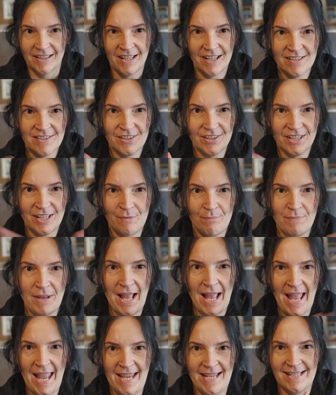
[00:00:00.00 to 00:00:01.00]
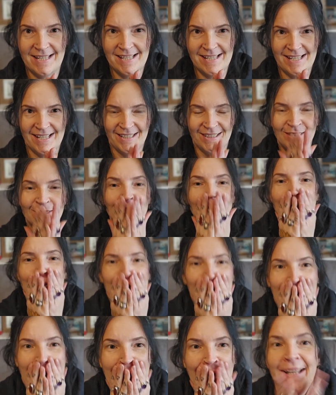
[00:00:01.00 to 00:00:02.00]
Cast on number 8.
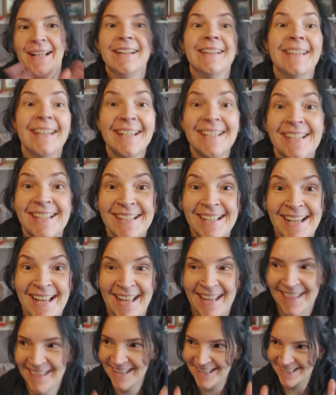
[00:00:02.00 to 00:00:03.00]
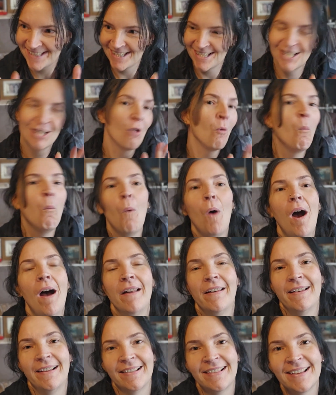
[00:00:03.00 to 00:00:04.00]
Okay, this is it. This is the
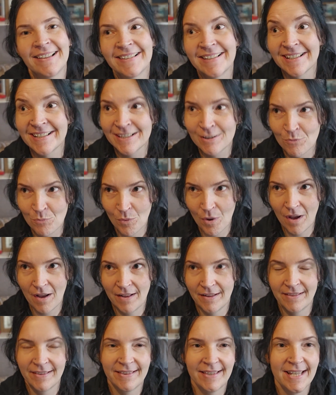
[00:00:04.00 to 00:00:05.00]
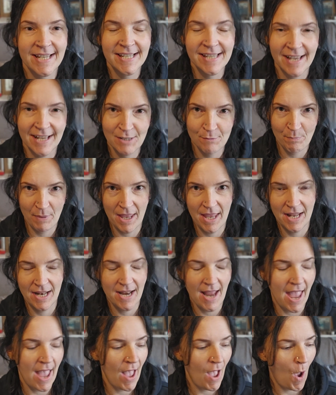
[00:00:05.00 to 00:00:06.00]
one. This is the one. This has
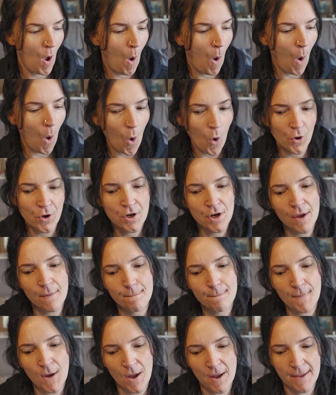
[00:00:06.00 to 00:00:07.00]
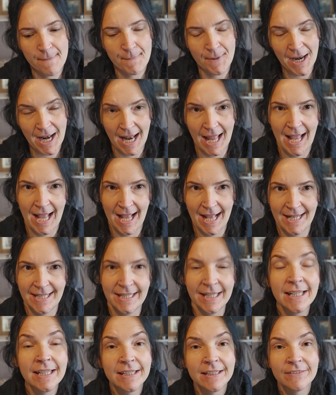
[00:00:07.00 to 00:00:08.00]
been on my
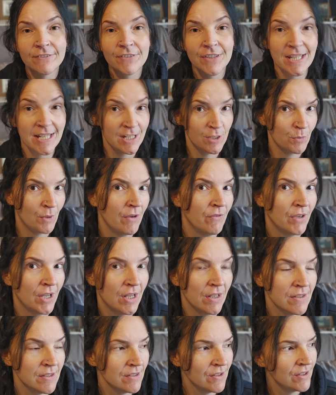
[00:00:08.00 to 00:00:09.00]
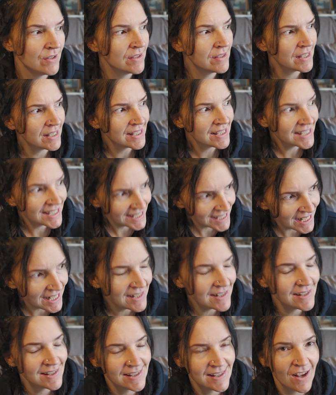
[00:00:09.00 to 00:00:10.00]
plan for these 12 cast-ons
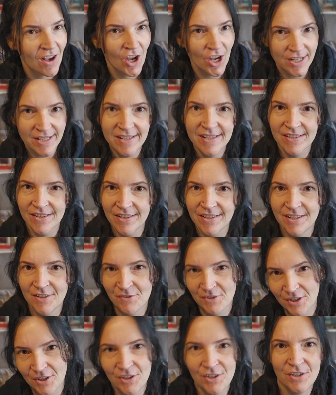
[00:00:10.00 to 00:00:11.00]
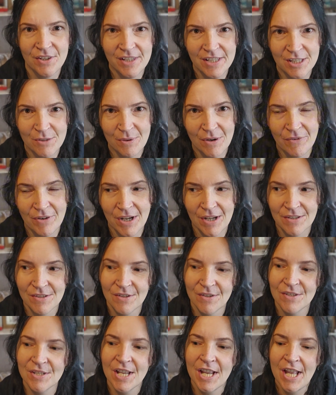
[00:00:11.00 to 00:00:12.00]
since I decided I was going to do these 12
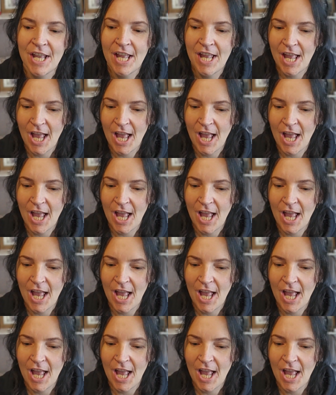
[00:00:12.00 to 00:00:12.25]
cast-ons.